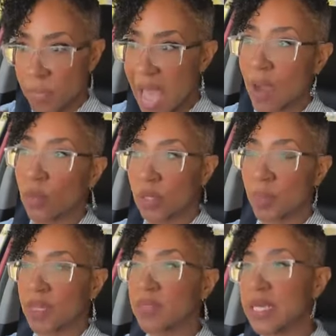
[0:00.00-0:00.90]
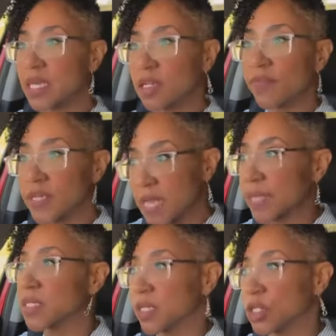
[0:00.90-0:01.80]
that would have been the end of the
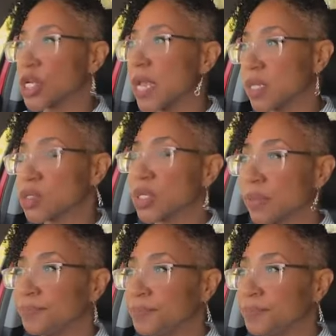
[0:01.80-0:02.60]
text exchange.